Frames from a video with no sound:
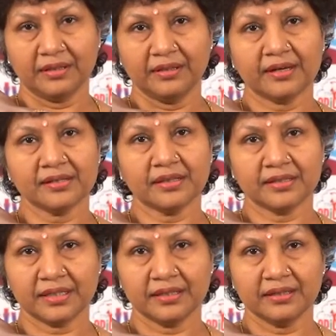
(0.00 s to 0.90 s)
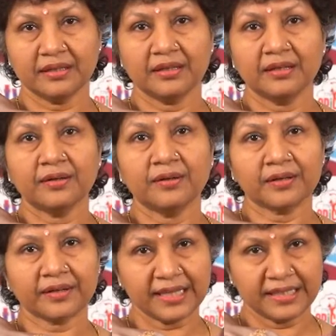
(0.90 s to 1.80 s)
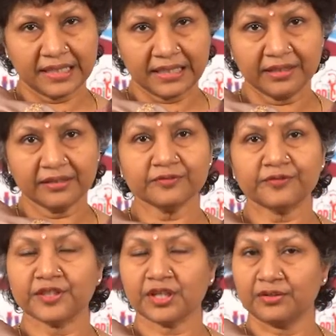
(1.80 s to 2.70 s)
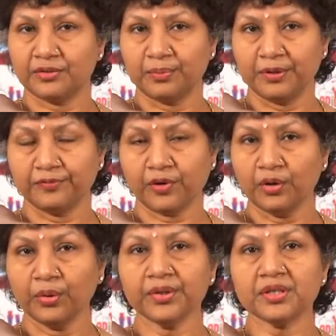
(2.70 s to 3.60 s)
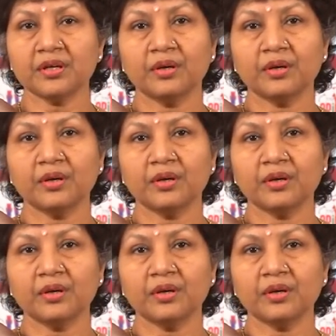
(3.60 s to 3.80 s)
There are certain criteria which are to be followed